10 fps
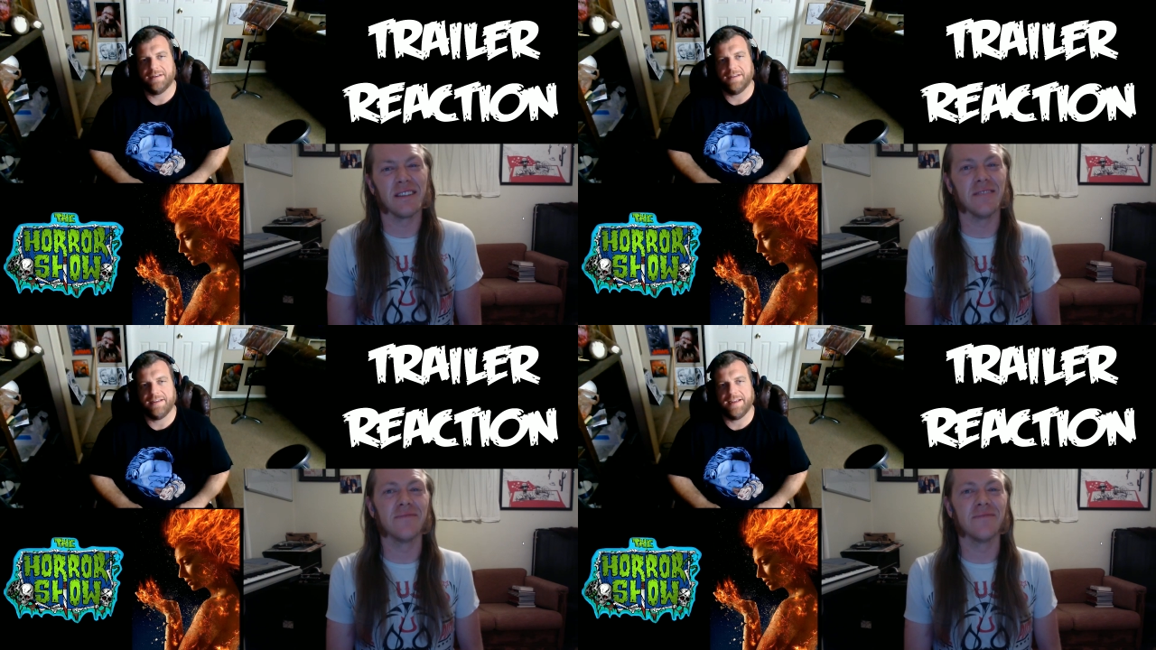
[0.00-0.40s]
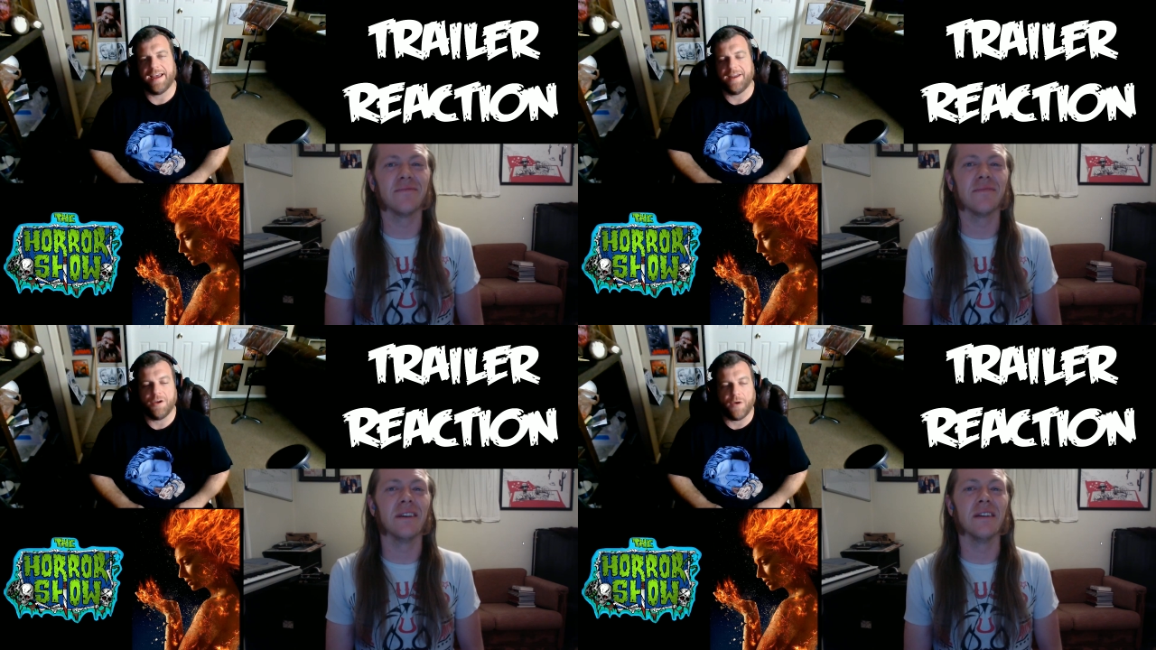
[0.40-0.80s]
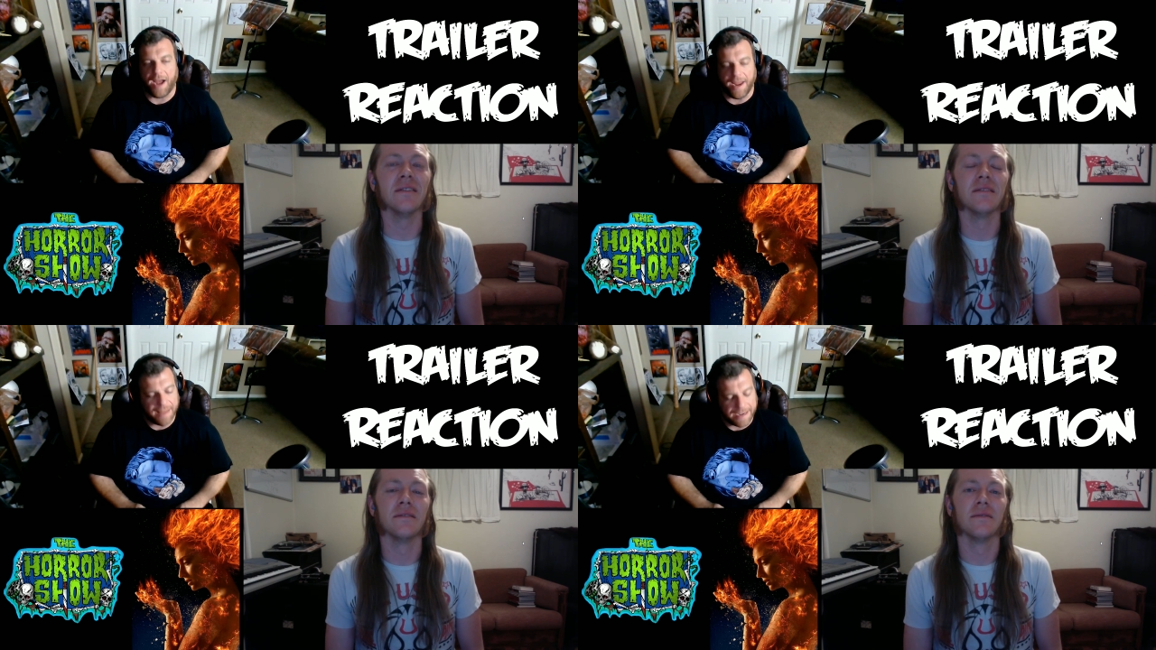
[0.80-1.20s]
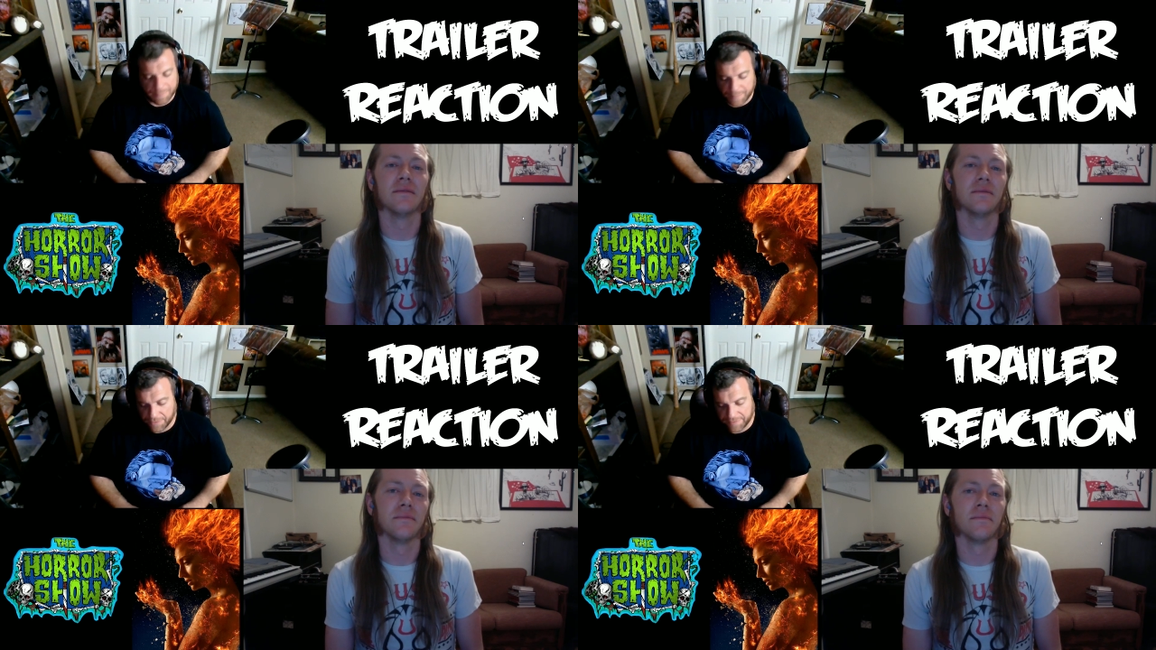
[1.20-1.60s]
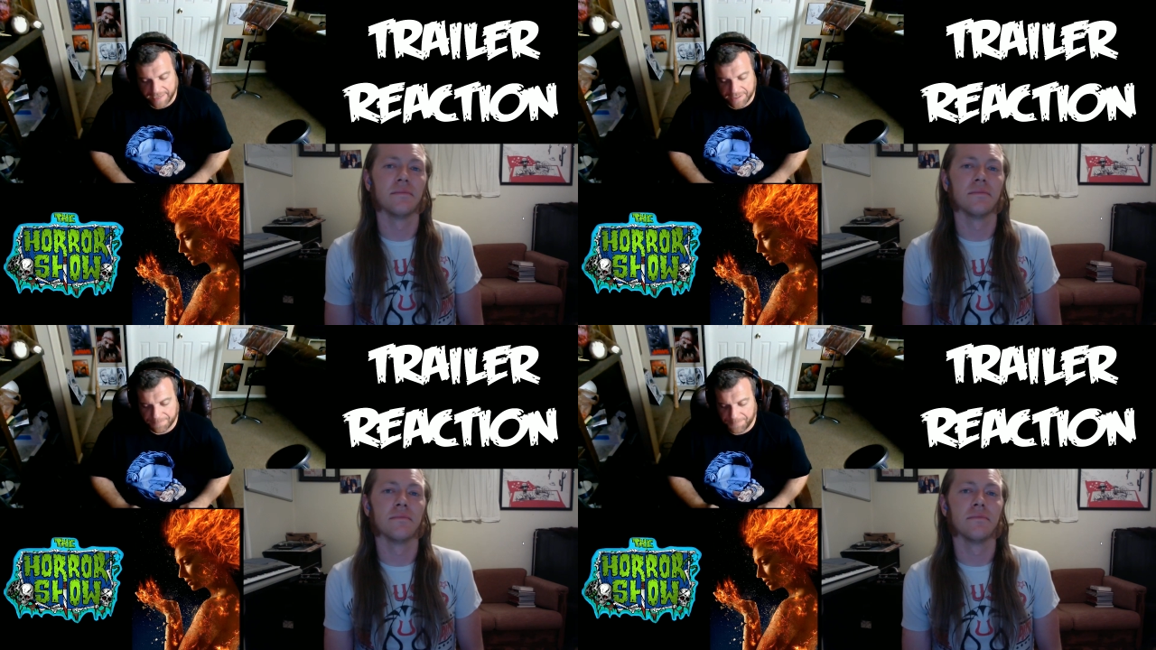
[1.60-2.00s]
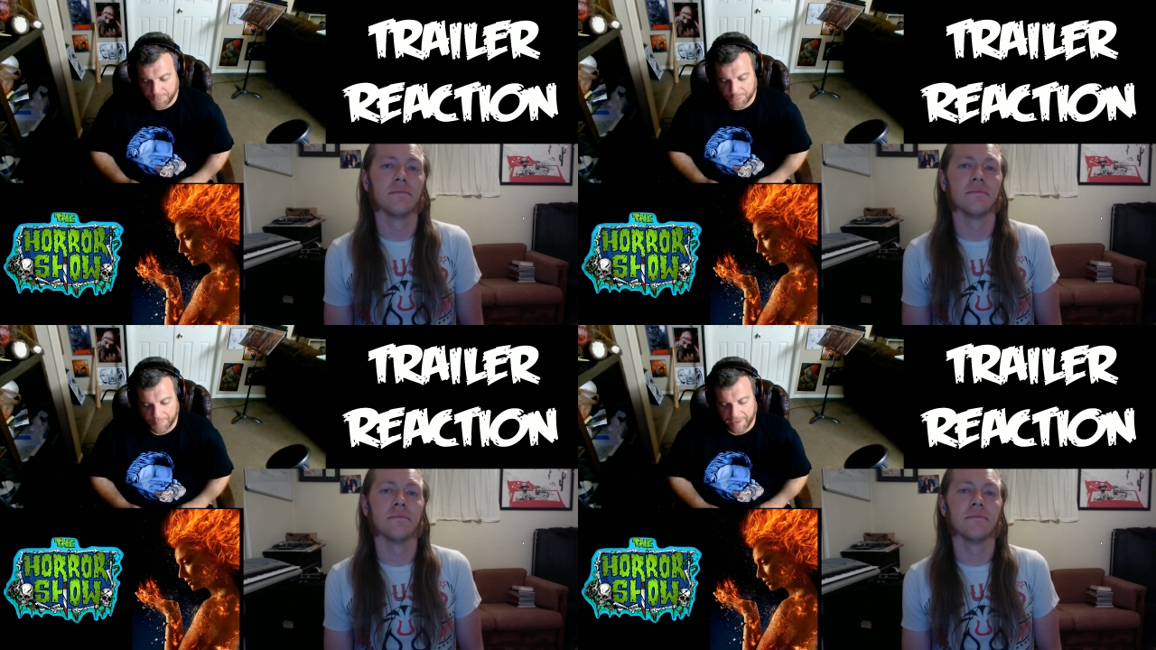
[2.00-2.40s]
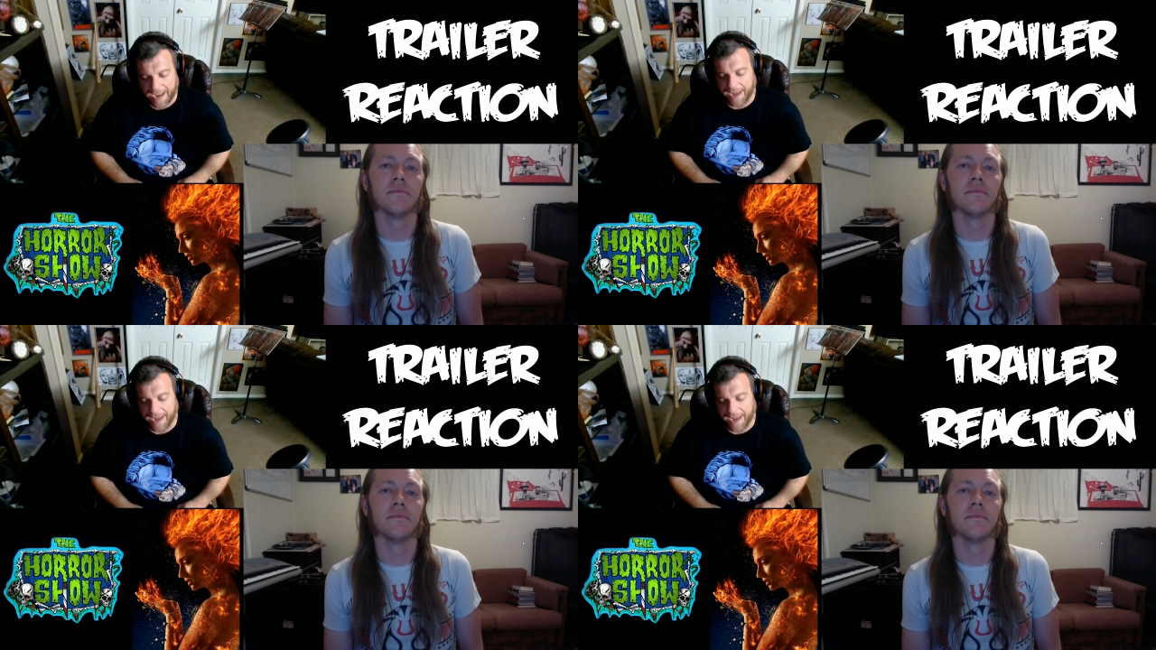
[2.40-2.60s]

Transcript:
Speaker 1: So. Yeah, no, I liked both Days of Future Past.